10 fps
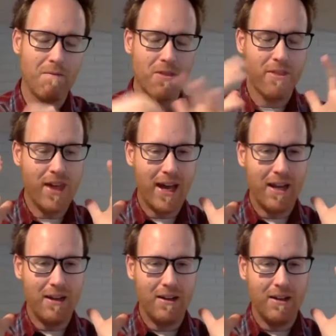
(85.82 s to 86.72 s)
that
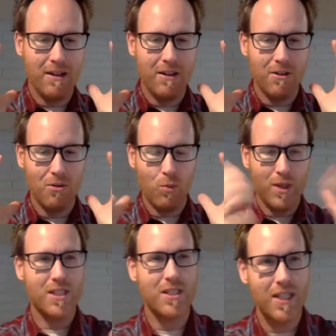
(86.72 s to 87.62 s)
we
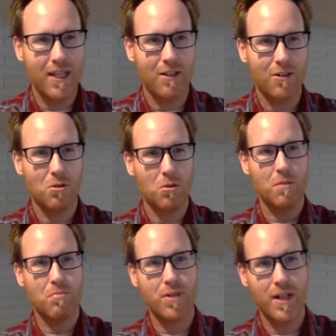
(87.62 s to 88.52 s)
sing or we
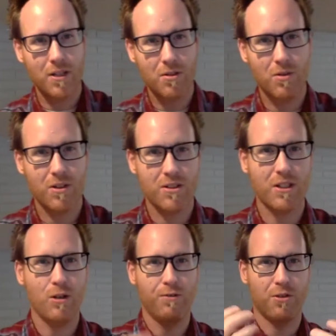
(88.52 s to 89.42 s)
pray to
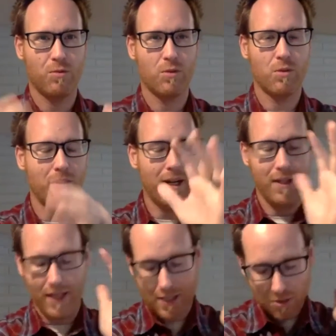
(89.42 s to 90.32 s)
ourselves or we're reminded.
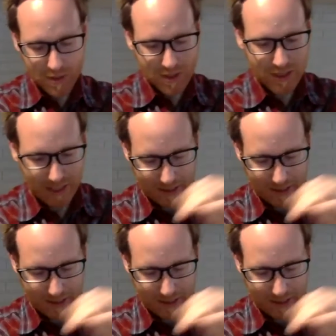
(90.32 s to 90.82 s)
Like, I just want to stand in